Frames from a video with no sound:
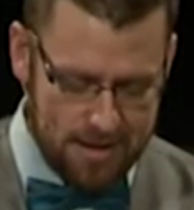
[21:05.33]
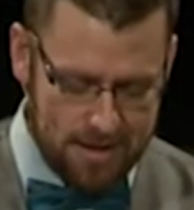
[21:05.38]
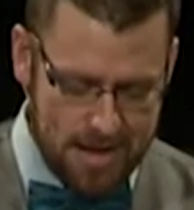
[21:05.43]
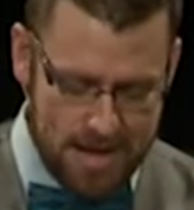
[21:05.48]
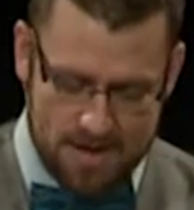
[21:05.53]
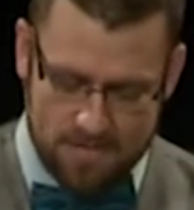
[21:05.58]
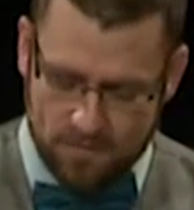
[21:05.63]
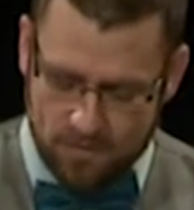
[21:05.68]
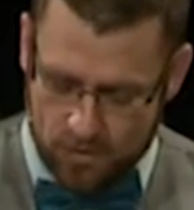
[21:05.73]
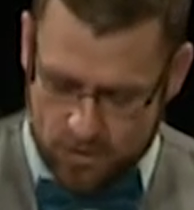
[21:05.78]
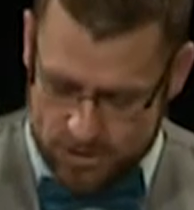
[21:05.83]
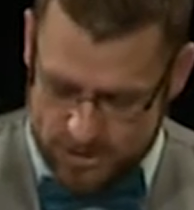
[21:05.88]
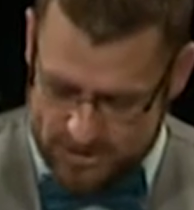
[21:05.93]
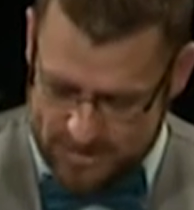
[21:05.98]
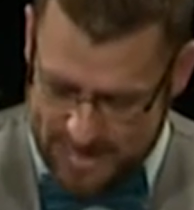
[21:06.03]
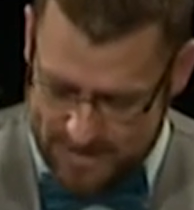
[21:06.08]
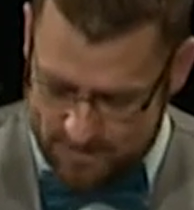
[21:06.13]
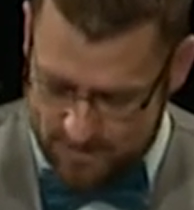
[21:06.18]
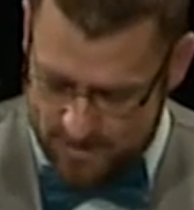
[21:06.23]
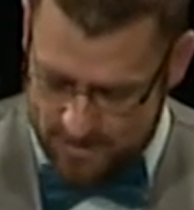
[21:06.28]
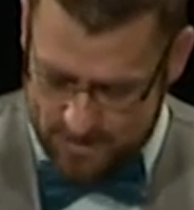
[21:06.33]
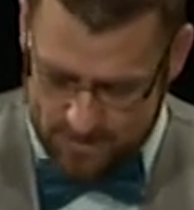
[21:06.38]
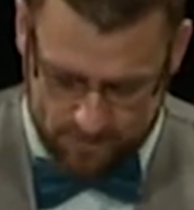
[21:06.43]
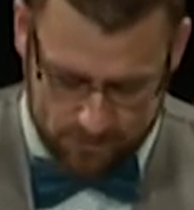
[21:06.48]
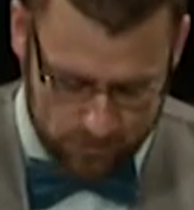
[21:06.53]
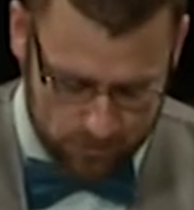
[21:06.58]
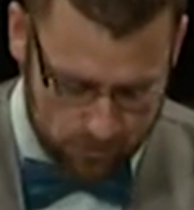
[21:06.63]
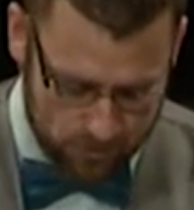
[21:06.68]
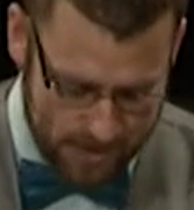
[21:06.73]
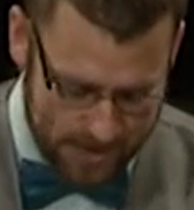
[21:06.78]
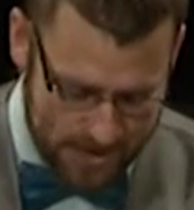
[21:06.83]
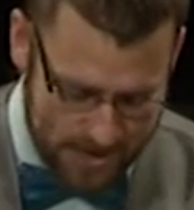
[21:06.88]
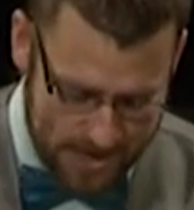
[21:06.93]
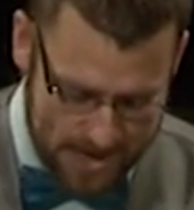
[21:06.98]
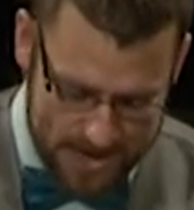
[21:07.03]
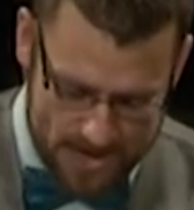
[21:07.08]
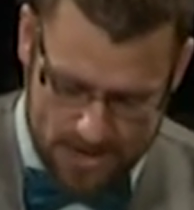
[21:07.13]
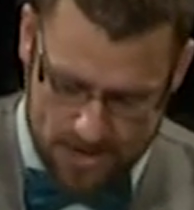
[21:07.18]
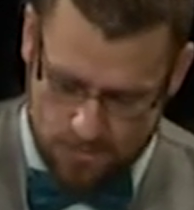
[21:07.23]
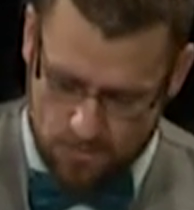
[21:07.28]
in verse 7, if you'll read,
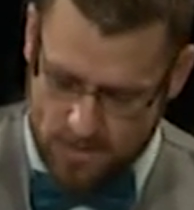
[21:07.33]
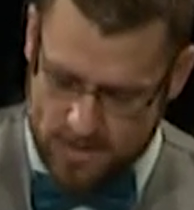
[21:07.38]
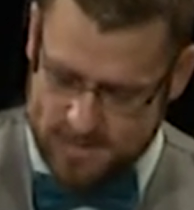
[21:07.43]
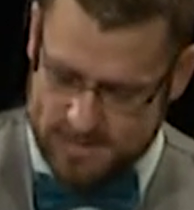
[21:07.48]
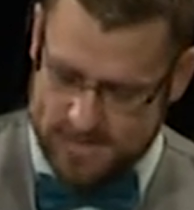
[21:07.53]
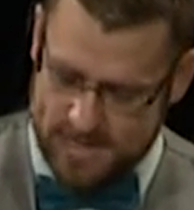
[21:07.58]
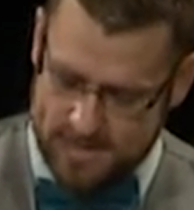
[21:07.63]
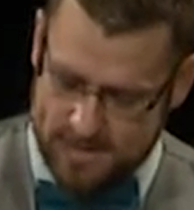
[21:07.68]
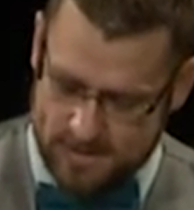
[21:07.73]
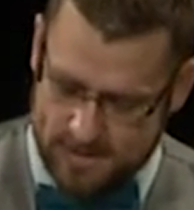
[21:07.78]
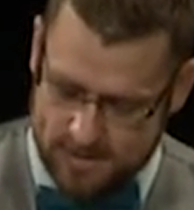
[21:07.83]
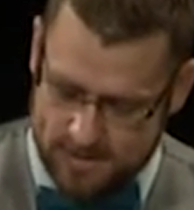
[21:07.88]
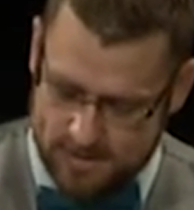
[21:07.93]
we see that